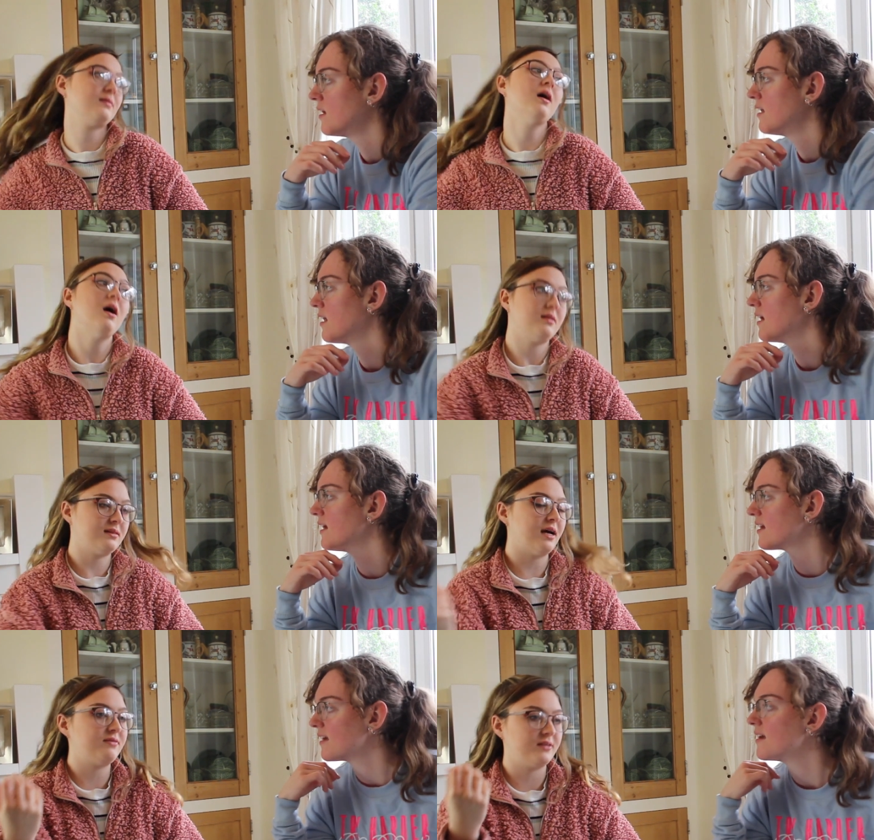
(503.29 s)
Speaker 1: And
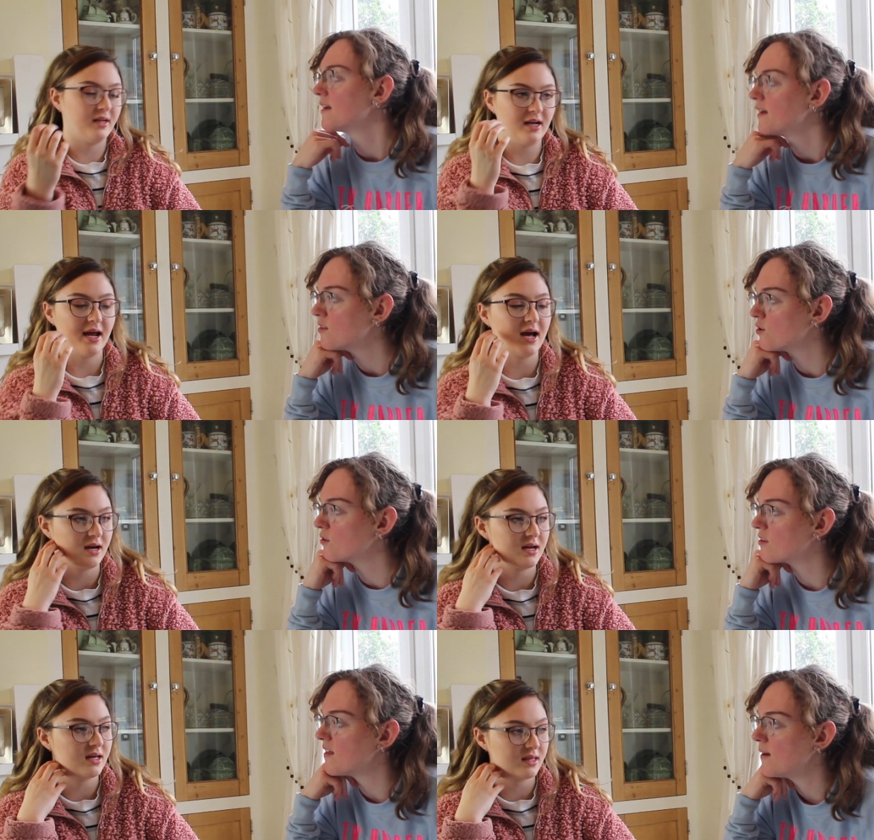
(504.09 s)
like Definitely, and
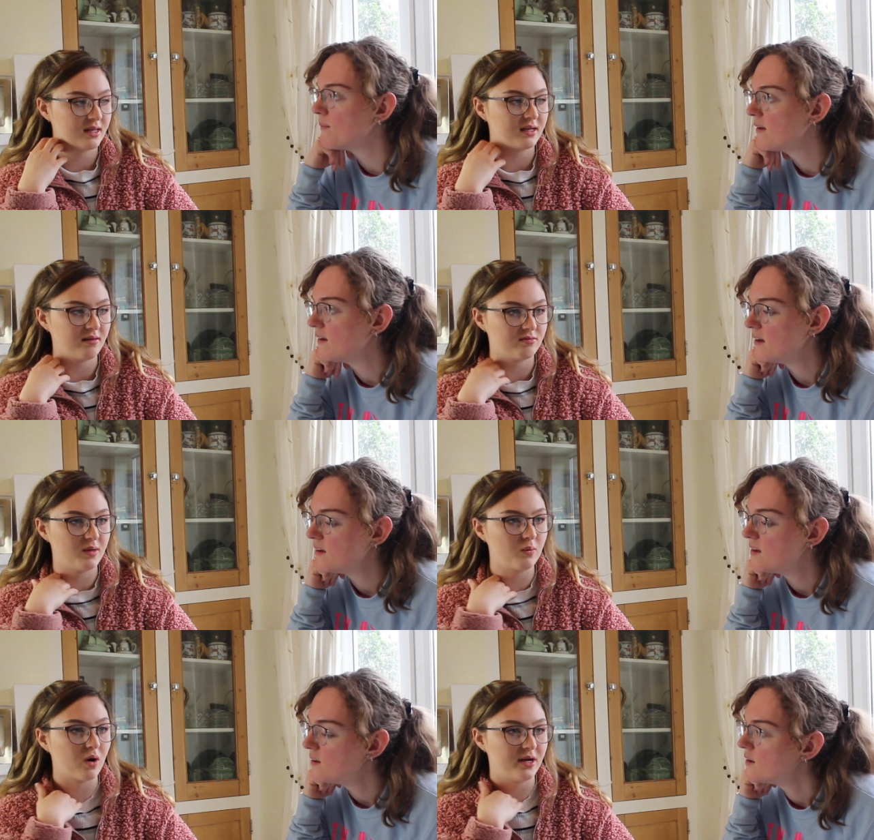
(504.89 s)
I, I think it gives
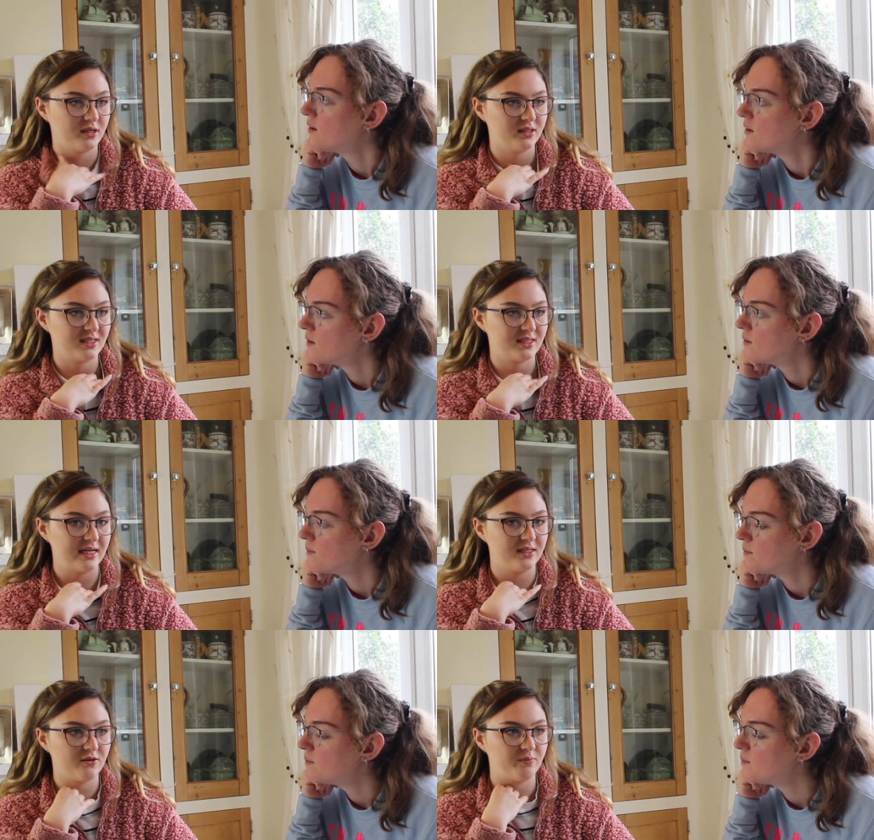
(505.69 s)
me a wider
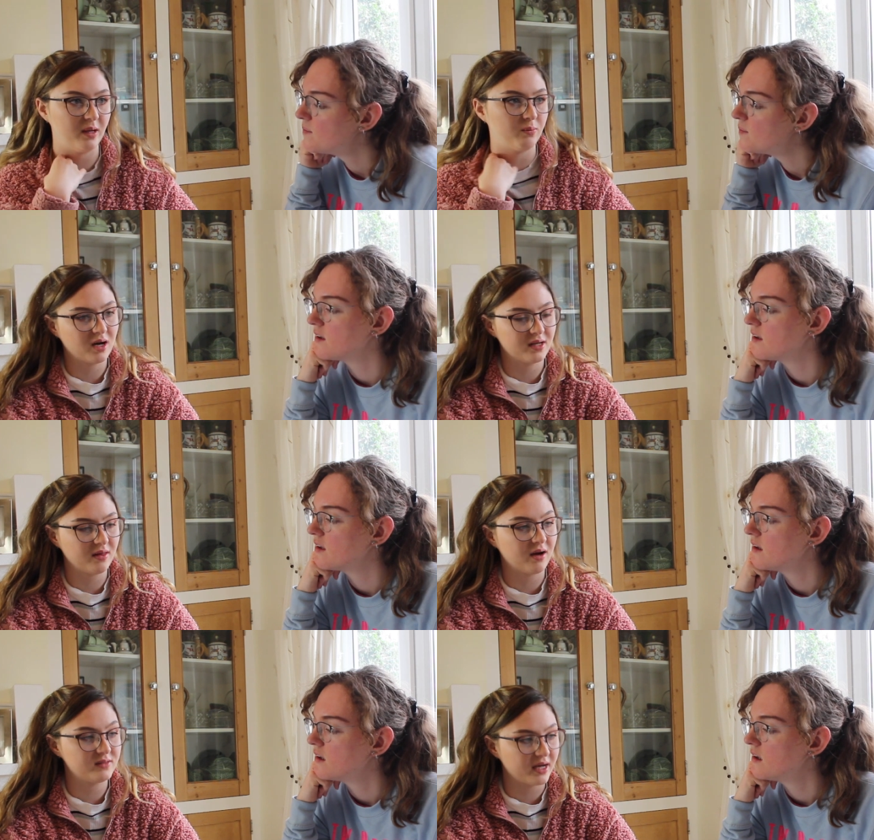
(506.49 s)
understanding of people. I,
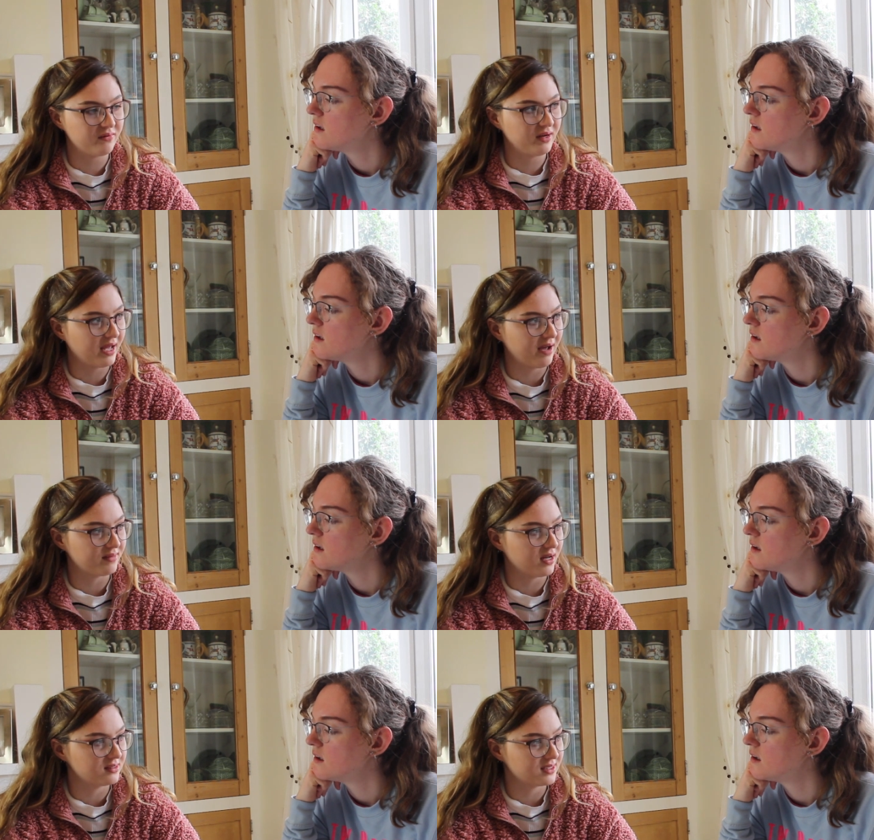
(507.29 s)
I definitely have
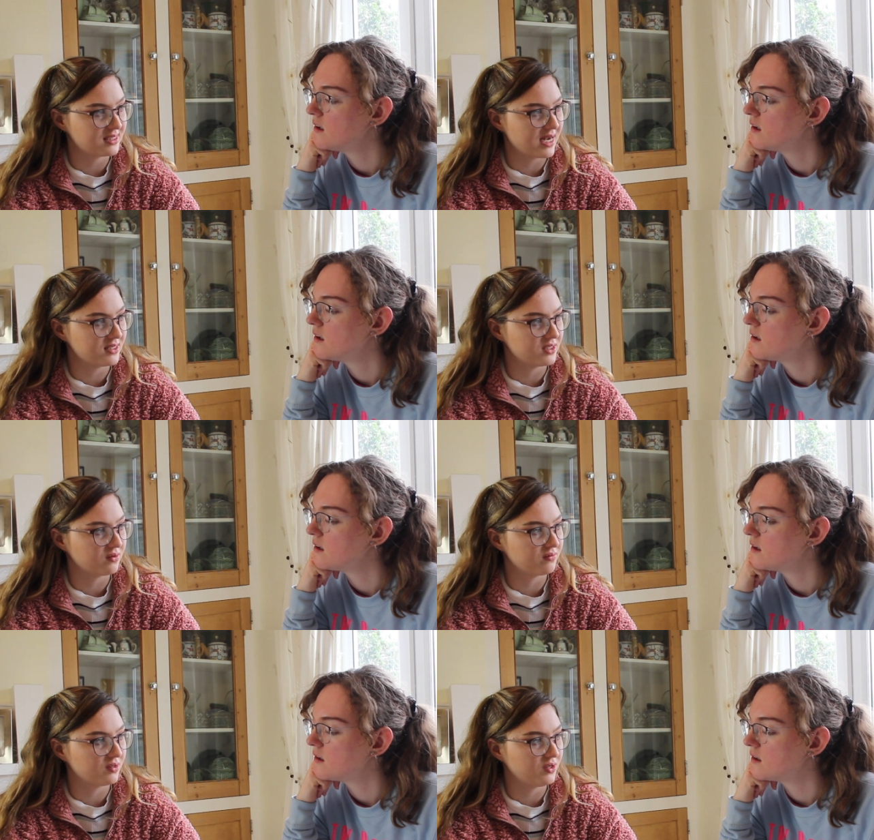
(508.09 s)
that understanding
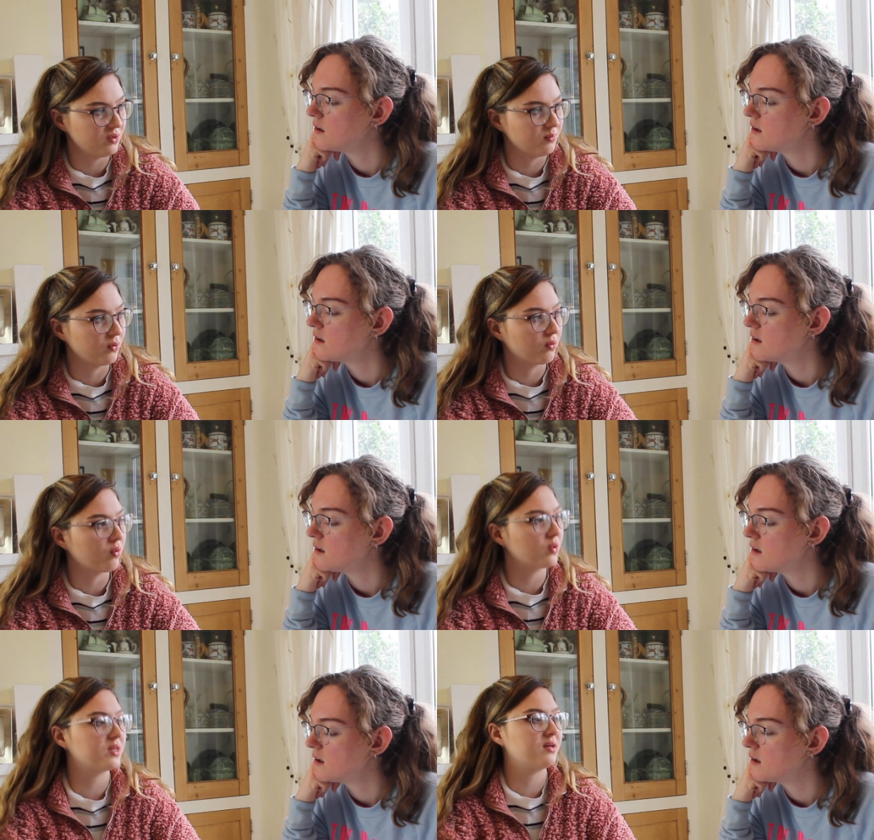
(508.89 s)
of the humour
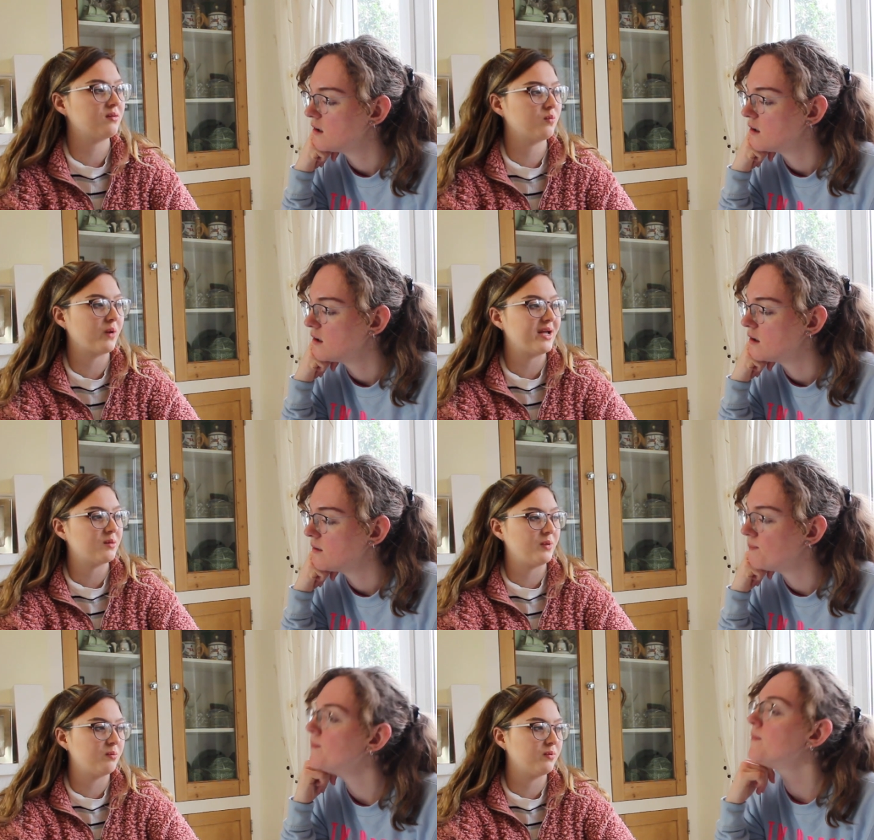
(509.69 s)
or the way
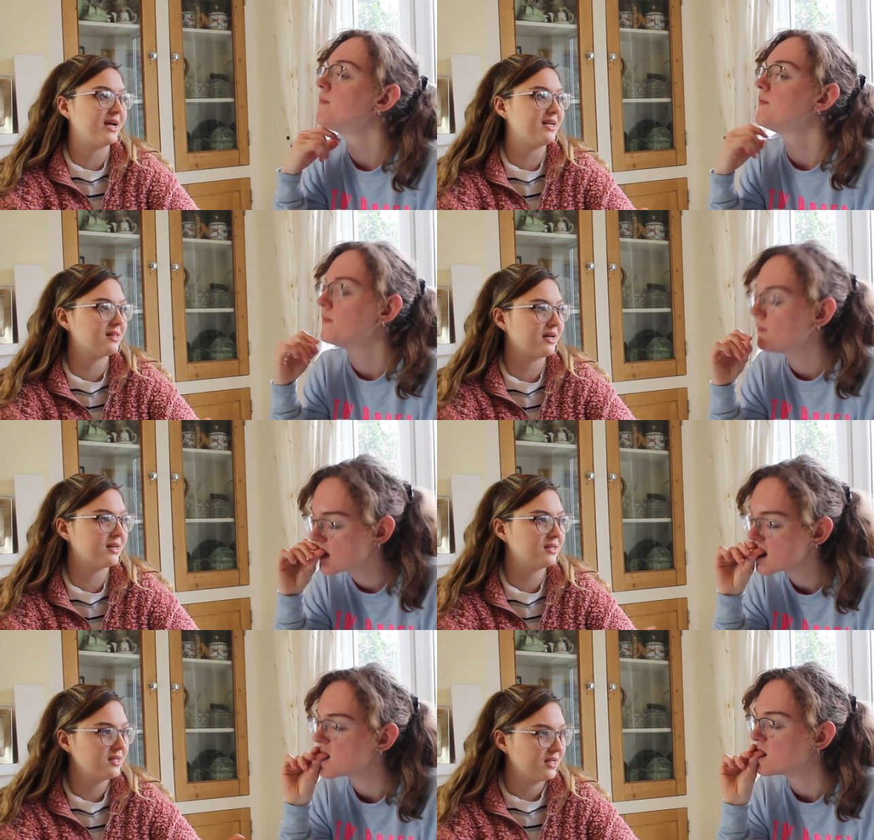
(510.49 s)
that mm. they...
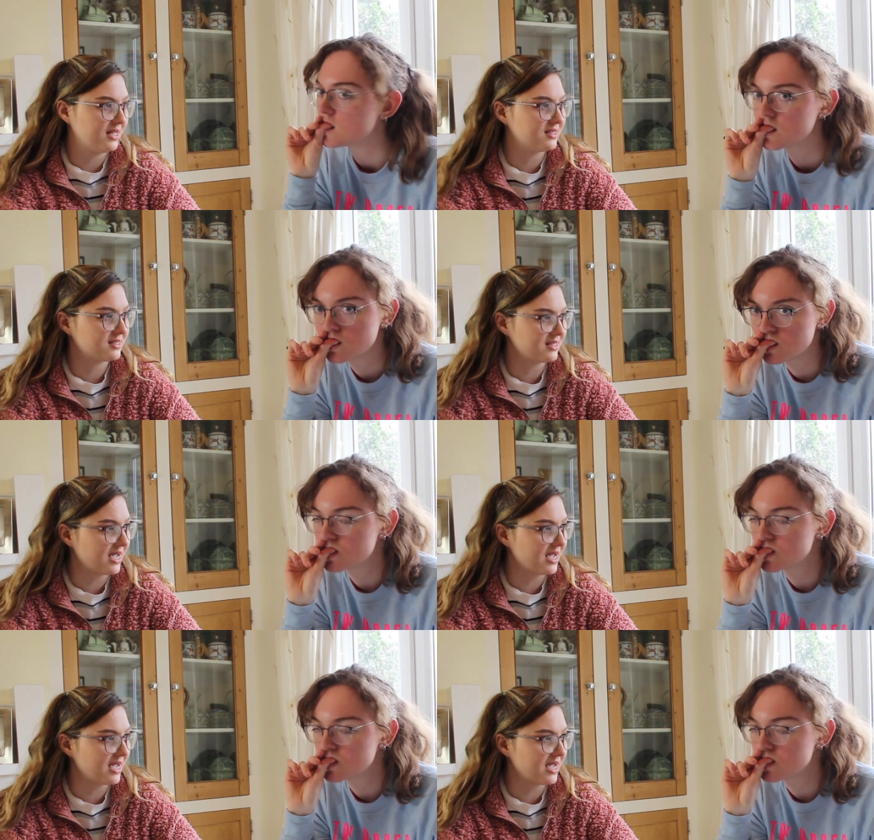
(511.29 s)
that. It's